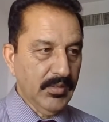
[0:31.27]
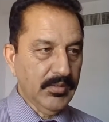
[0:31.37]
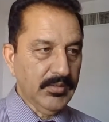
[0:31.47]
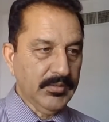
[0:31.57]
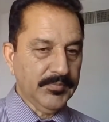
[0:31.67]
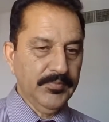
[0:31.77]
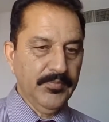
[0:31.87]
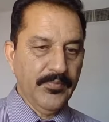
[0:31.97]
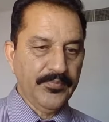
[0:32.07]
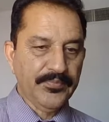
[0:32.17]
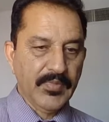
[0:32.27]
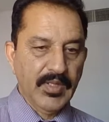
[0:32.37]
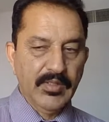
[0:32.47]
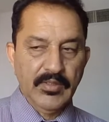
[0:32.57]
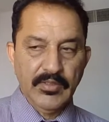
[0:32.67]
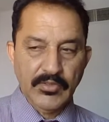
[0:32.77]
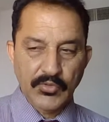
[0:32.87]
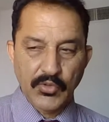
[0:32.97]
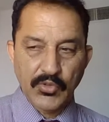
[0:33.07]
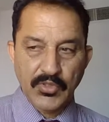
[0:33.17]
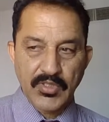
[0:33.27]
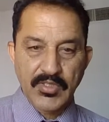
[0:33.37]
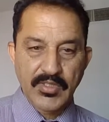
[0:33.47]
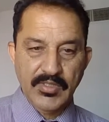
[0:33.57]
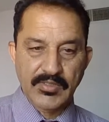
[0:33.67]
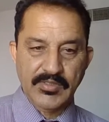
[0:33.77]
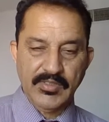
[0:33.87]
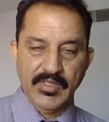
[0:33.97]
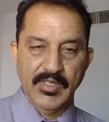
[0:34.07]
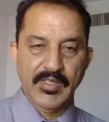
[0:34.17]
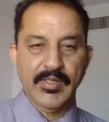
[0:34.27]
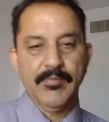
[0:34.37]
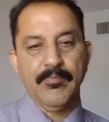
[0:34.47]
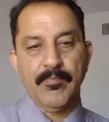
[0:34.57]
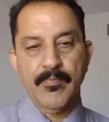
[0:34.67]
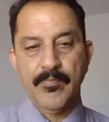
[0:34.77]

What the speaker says: Uh, so corrosion is a